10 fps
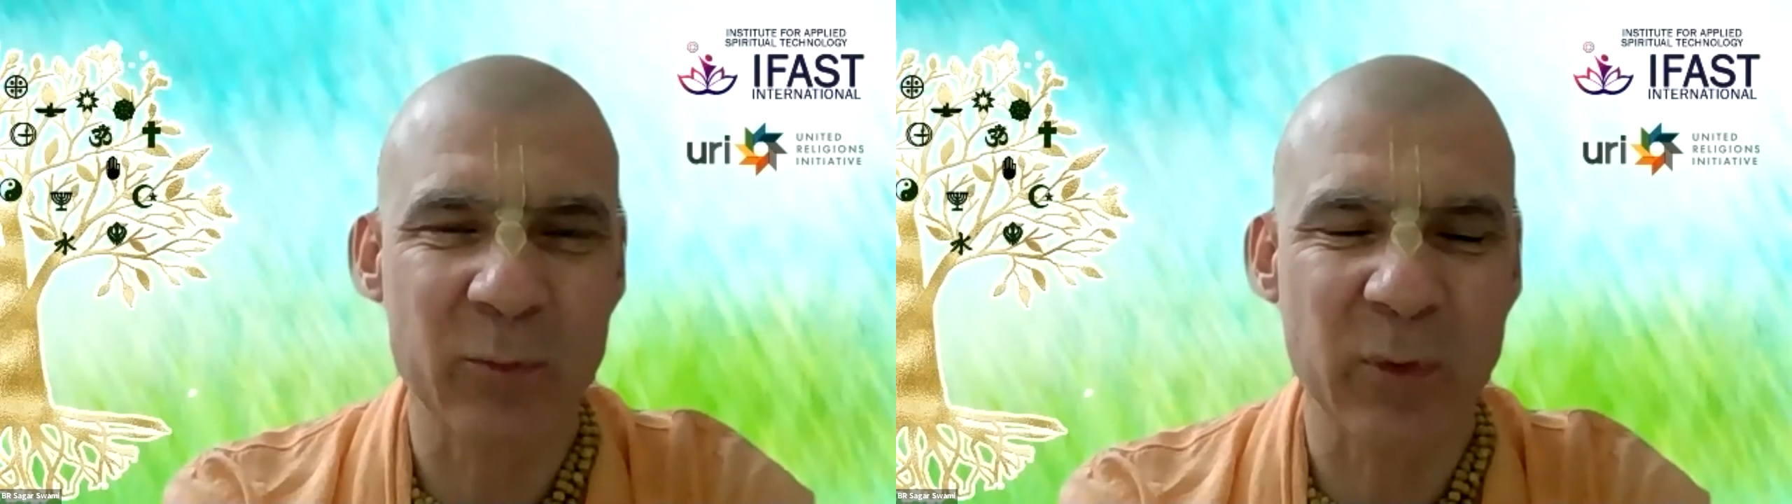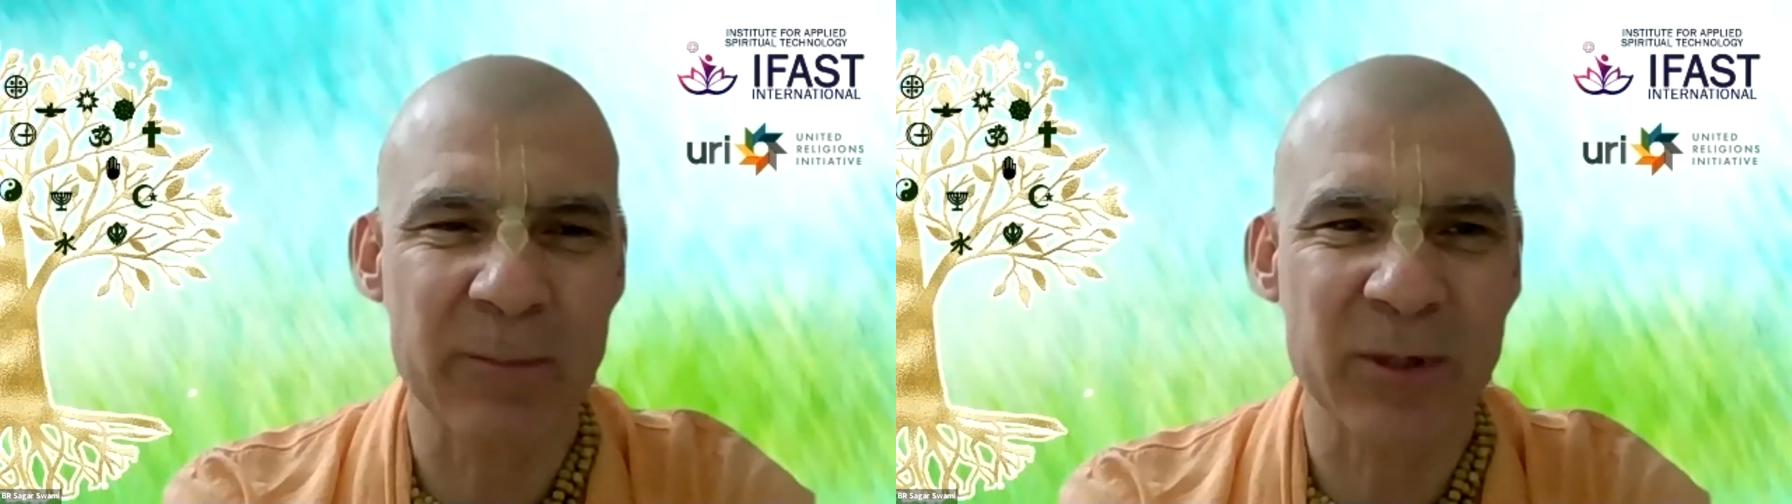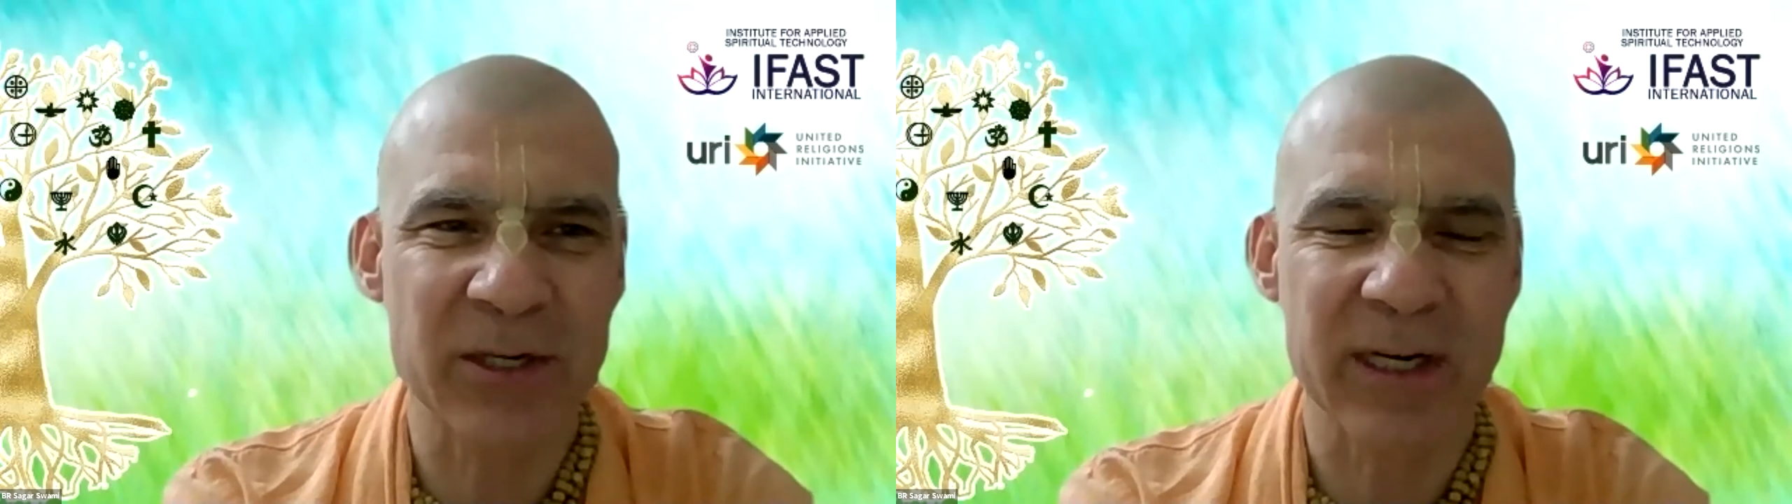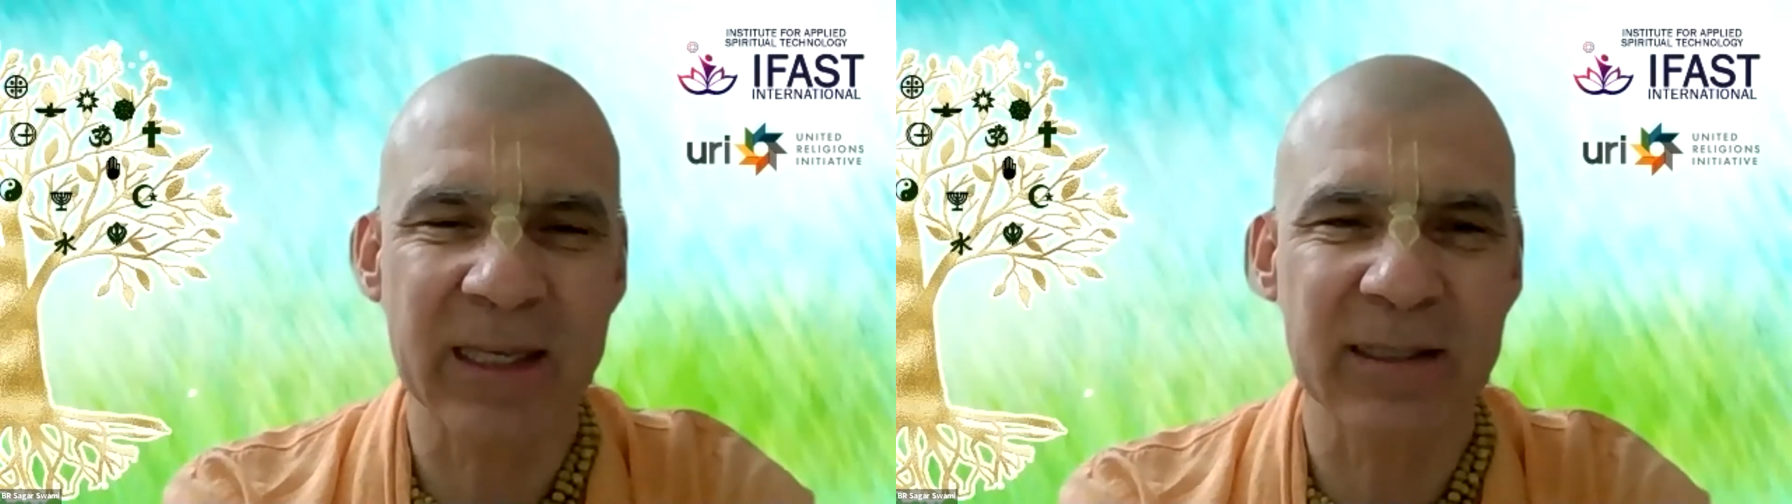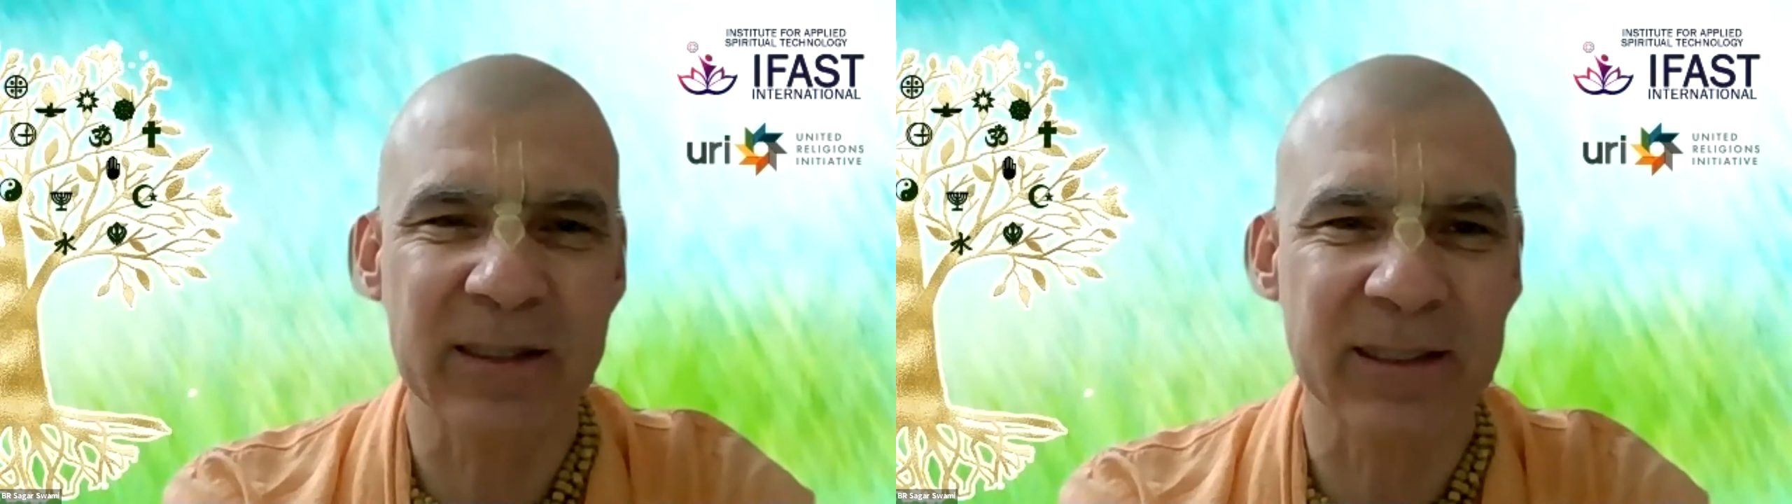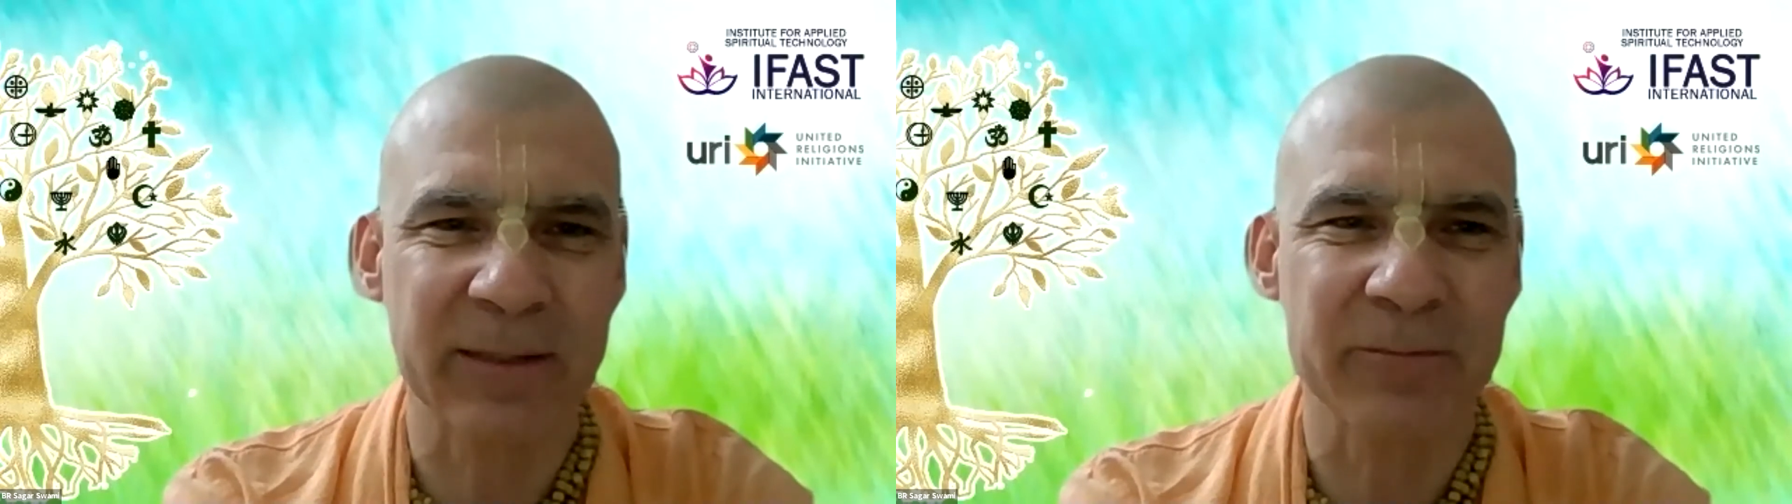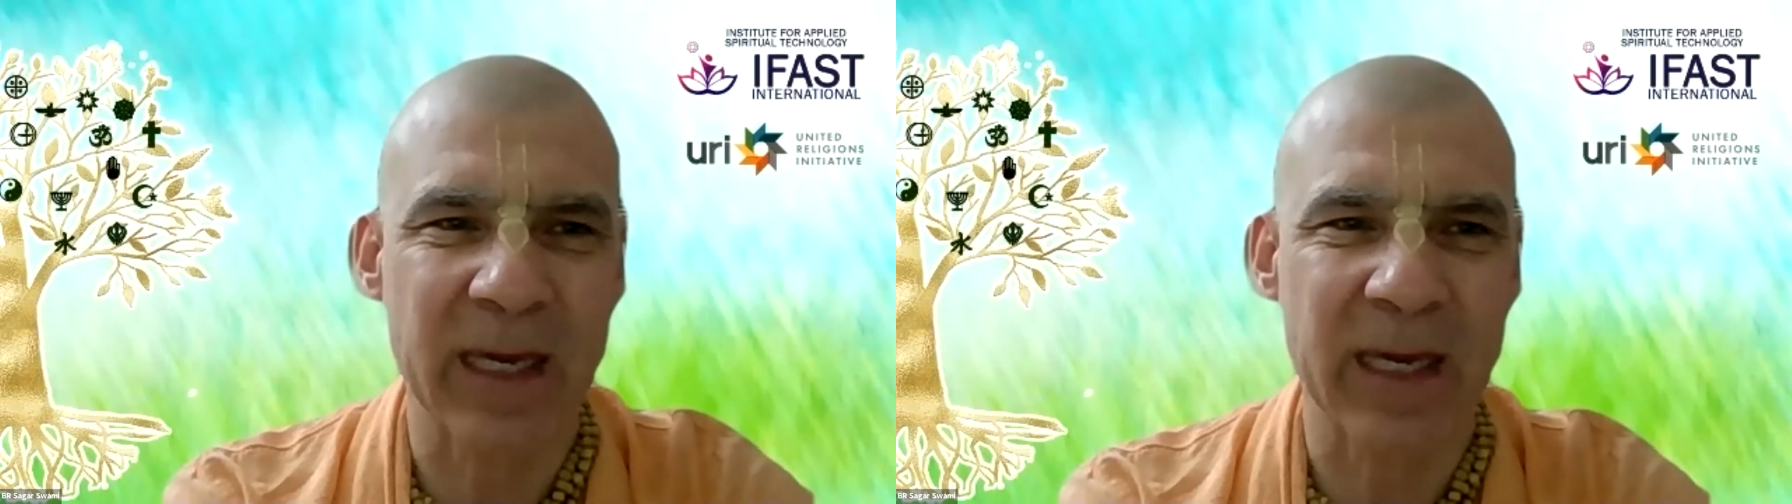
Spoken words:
we appreciated him